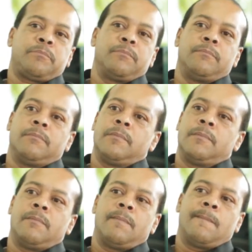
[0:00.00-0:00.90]

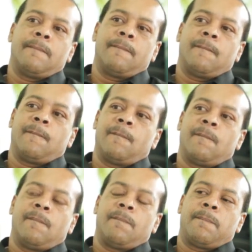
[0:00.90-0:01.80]

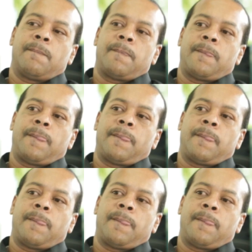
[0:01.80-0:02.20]
[no speech]